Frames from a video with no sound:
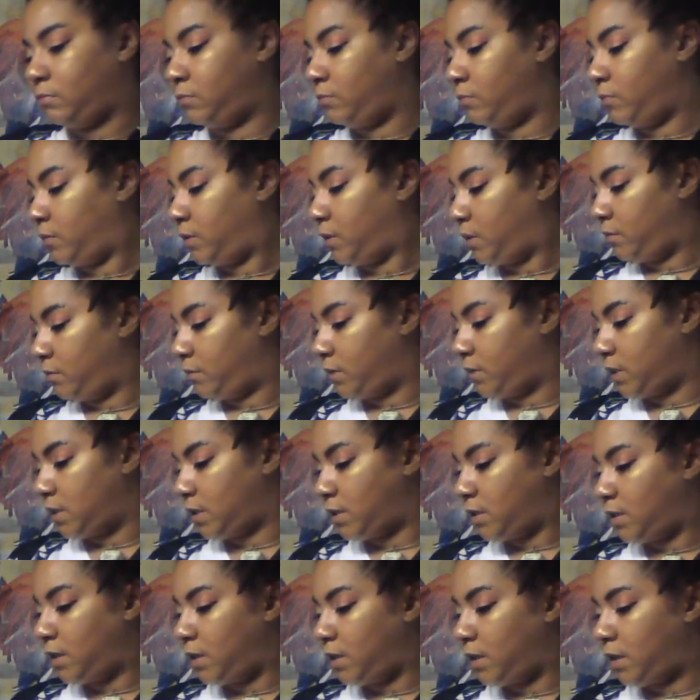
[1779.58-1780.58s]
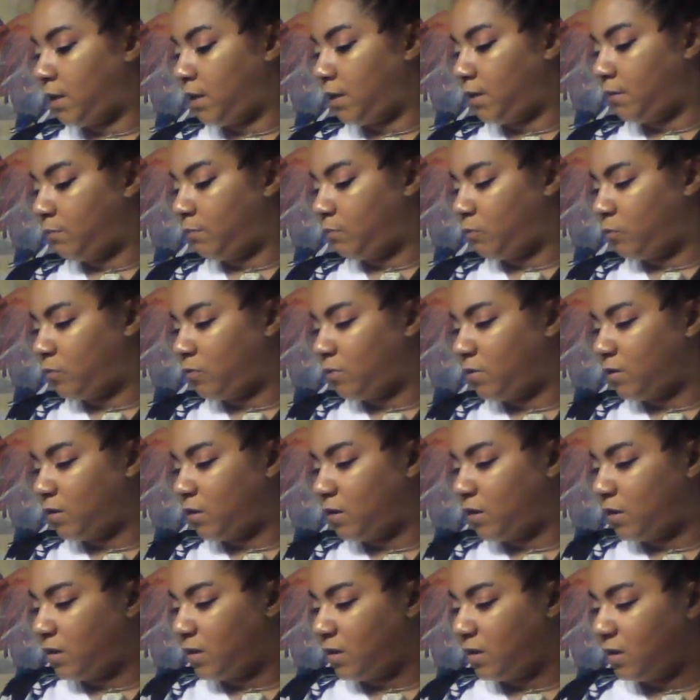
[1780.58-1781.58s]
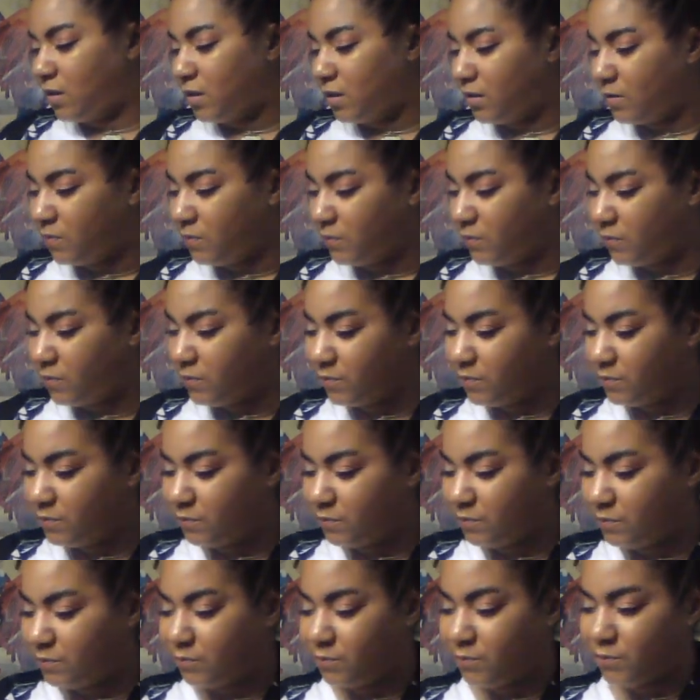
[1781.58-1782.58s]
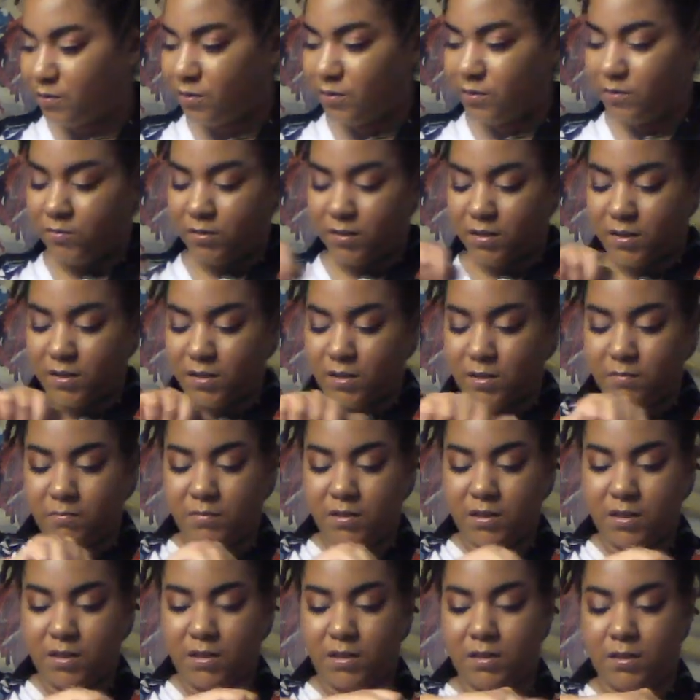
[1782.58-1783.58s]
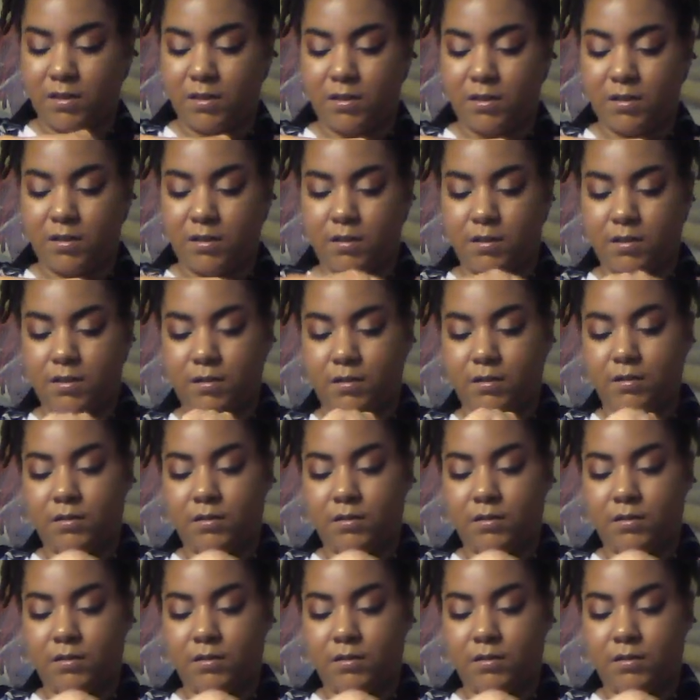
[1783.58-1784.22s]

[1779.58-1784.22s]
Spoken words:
what does it need more of? Eucalyptus.